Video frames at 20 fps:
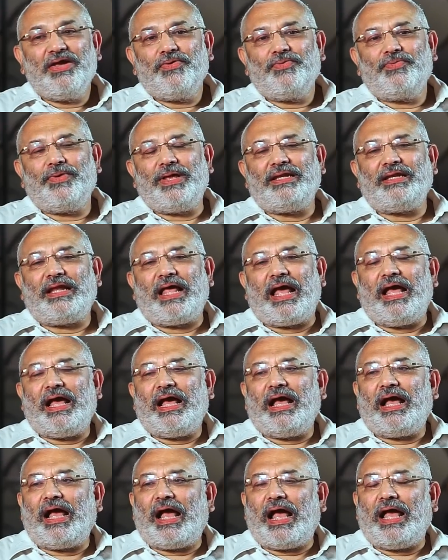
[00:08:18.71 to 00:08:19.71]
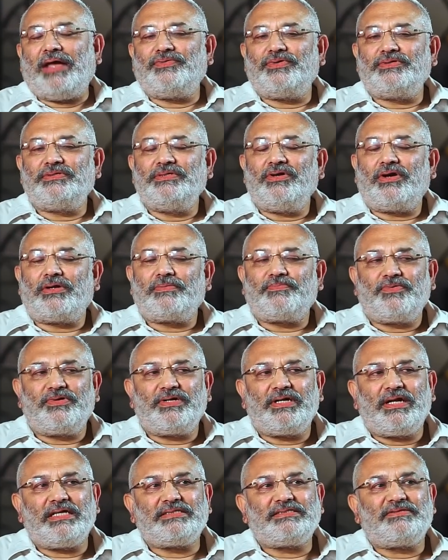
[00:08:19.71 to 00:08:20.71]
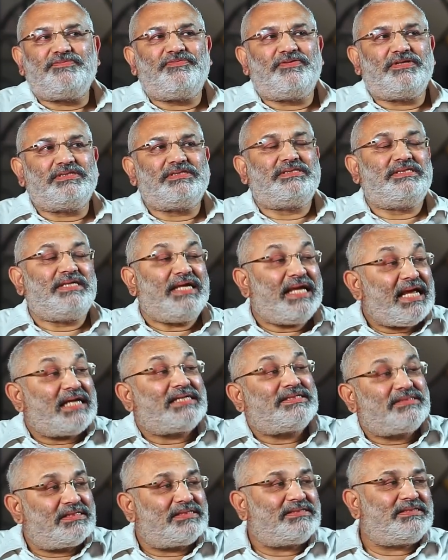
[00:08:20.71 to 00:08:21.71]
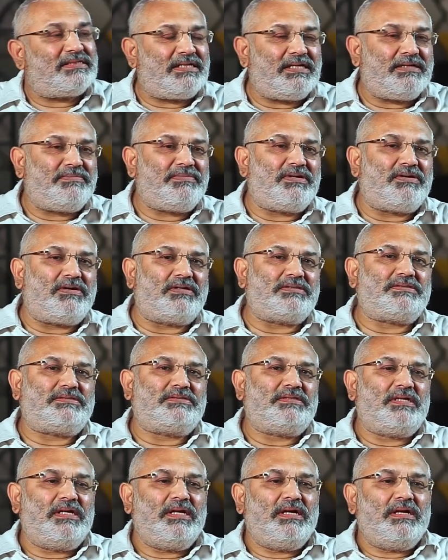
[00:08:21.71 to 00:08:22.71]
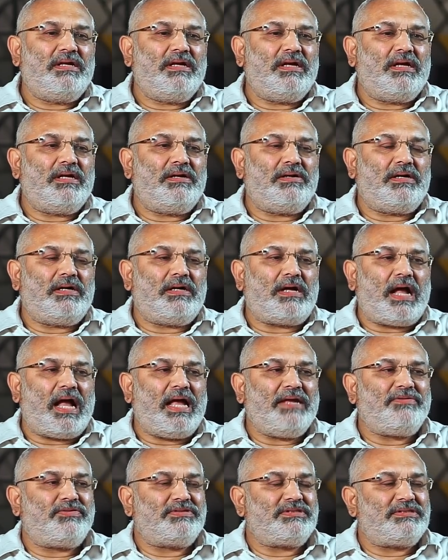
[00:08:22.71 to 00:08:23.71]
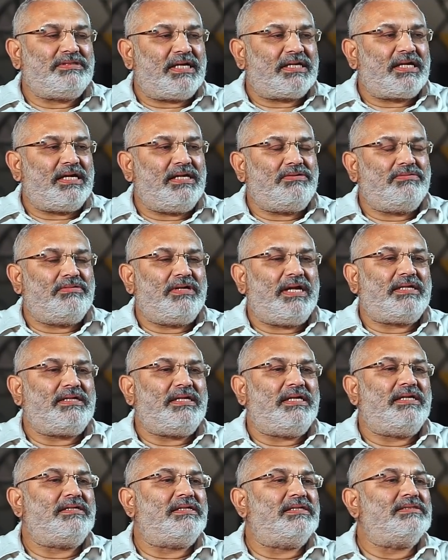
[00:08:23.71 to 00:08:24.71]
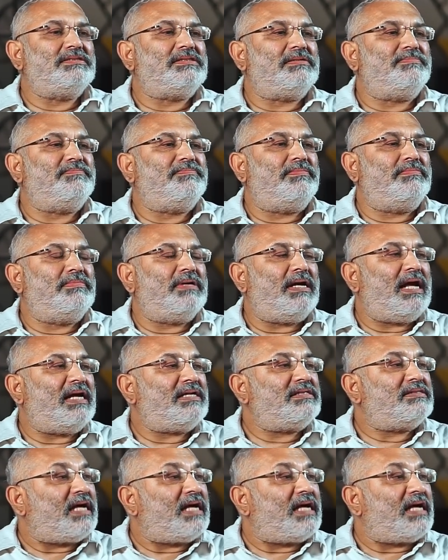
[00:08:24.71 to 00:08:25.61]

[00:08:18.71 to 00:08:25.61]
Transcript: Well, I would not put it as the first day at surgery, because I was lucky to get internship at